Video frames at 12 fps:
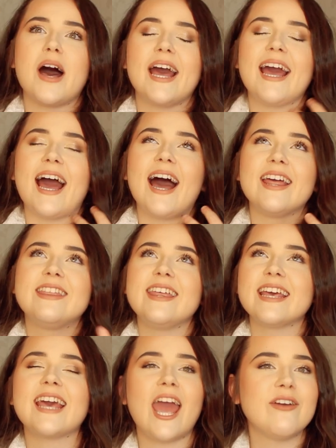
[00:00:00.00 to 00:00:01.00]
I, I
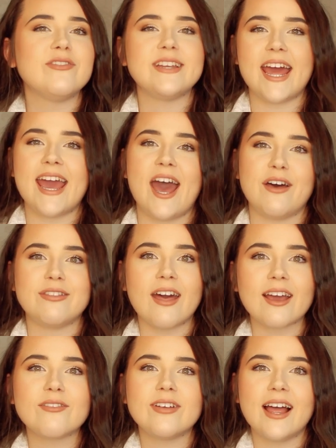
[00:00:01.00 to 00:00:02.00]
think every day how
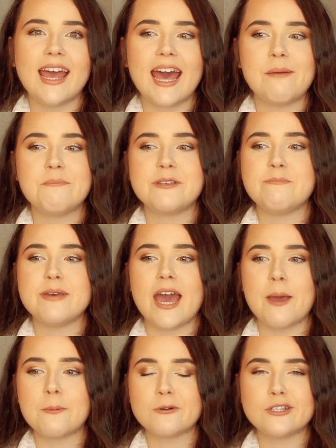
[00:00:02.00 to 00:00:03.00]
thankful I am to be
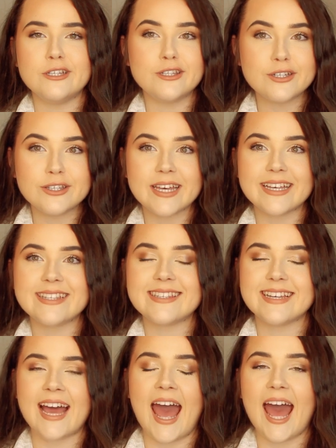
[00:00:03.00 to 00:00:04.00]
able to do this,
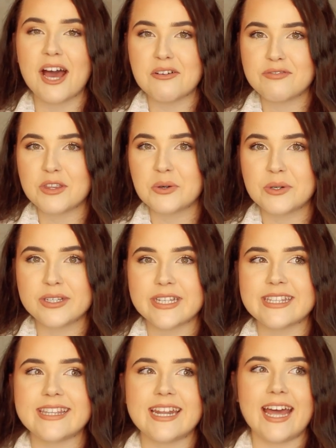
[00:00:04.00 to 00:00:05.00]
to have the
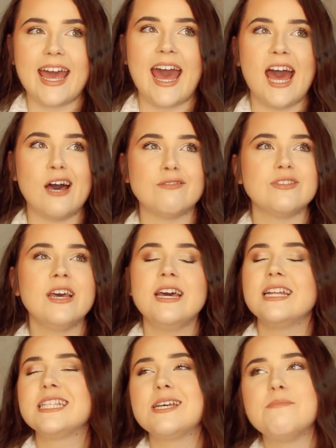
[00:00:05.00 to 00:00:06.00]
audience that I have,
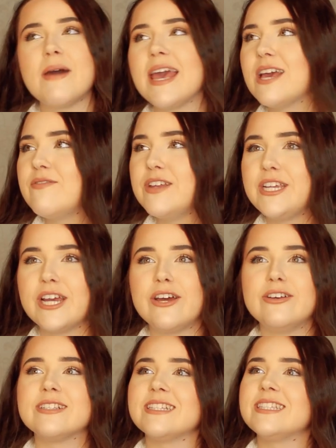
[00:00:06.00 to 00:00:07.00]
to make
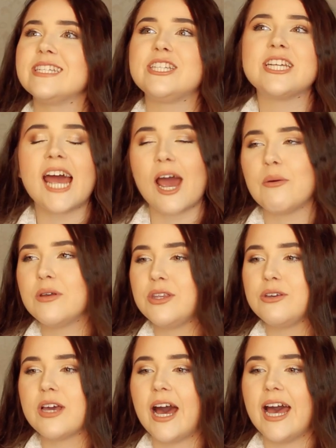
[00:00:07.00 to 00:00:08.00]
videos and to chat with
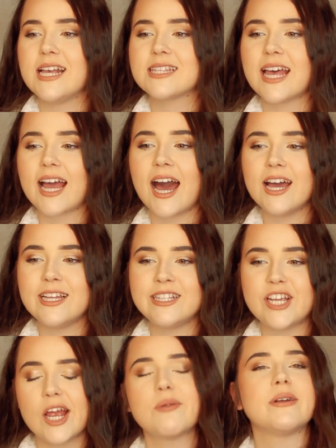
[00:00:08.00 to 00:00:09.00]
you guys. Like I
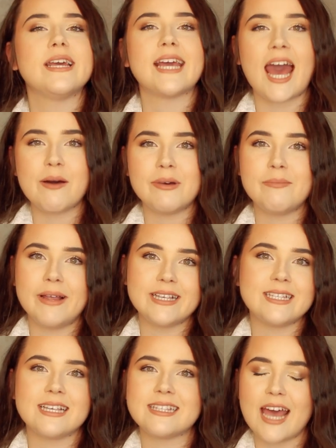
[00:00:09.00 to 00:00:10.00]
genuinely count my
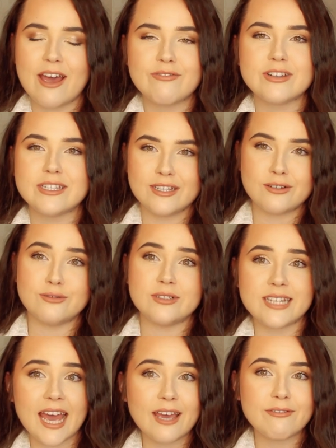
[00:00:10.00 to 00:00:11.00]
blessings every single
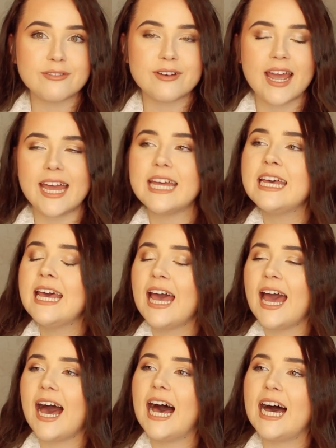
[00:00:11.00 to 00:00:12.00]
day for it.
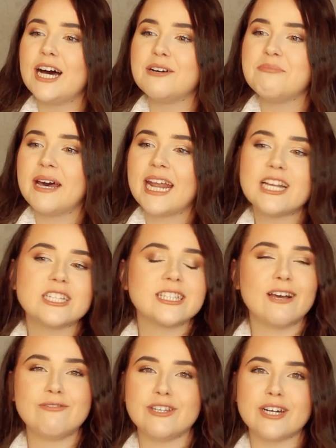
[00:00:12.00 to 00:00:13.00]
Um, and I just
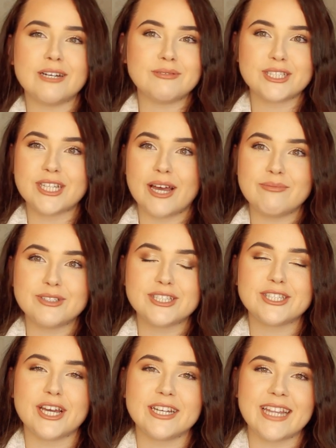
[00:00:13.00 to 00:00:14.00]
love you. I'm just, I'm
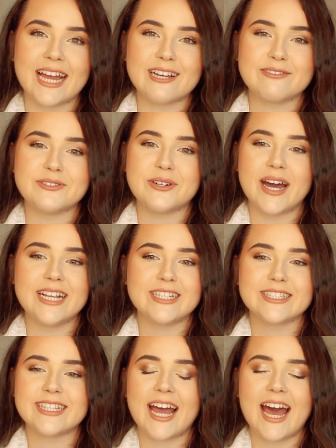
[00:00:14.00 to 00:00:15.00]
just so thankful. I
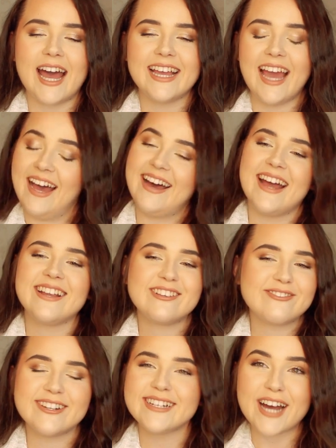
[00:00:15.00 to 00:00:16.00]
just, uh, yeah, I
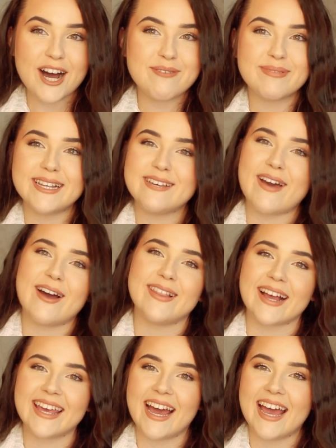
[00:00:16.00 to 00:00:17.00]
just really can't believe how
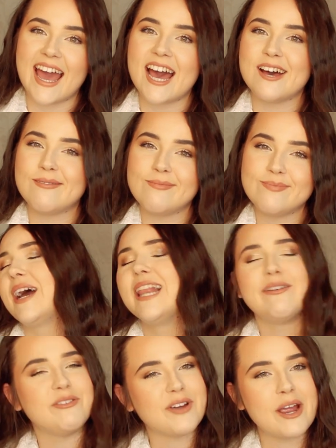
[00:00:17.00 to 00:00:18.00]
lucky I am. I
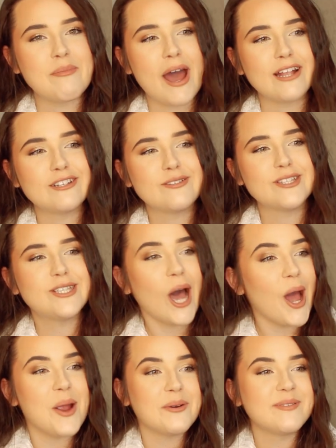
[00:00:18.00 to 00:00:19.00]
love you very much. So
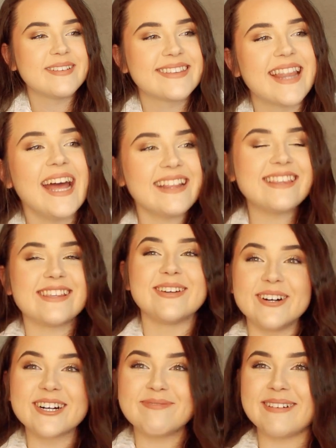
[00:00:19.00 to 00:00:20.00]
let's
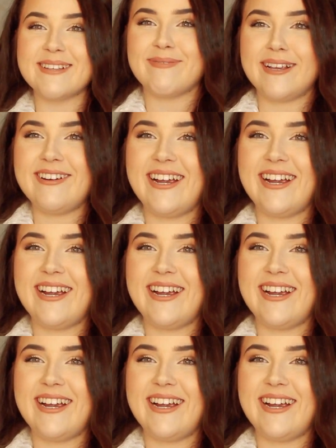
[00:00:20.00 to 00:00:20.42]
talk about the